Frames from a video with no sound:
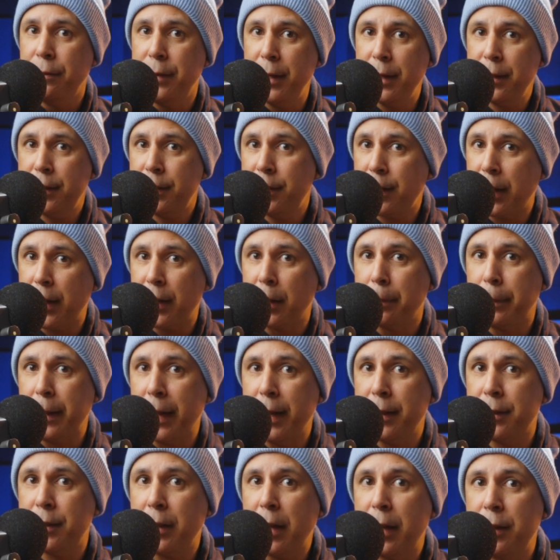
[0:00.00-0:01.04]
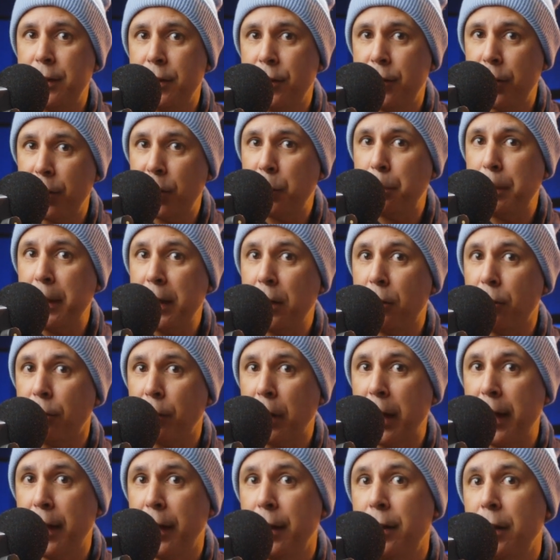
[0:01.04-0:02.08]
this database has just been
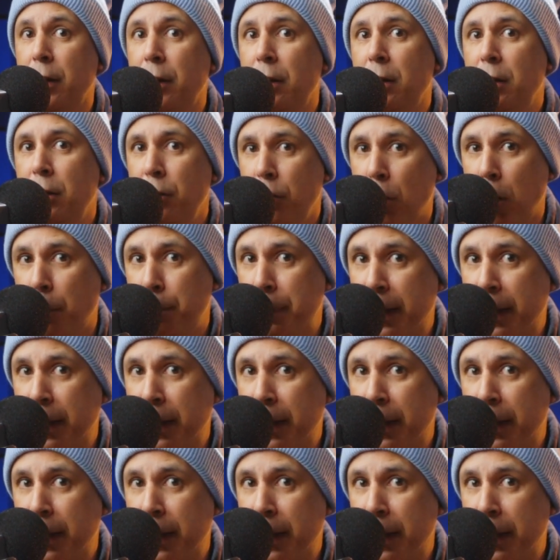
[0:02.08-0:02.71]
created, not